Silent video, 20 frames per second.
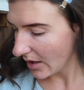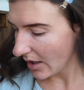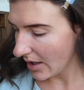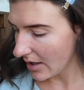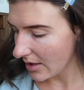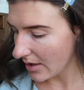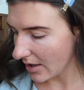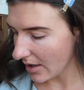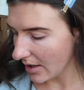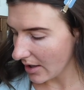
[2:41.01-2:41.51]

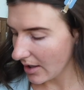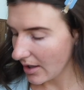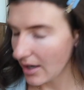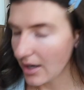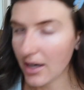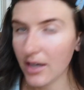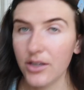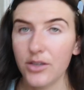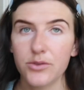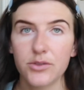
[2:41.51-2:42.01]
And then
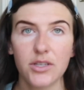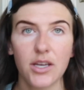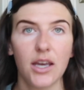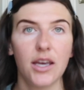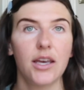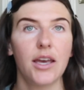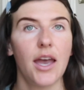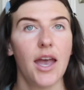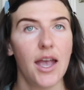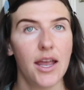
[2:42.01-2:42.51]
you
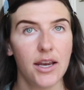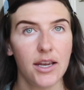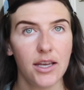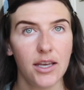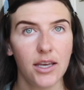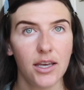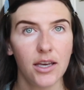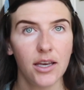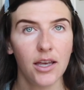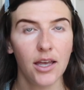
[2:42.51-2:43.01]
take
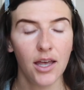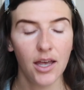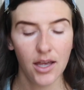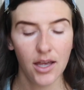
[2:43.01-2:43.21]
any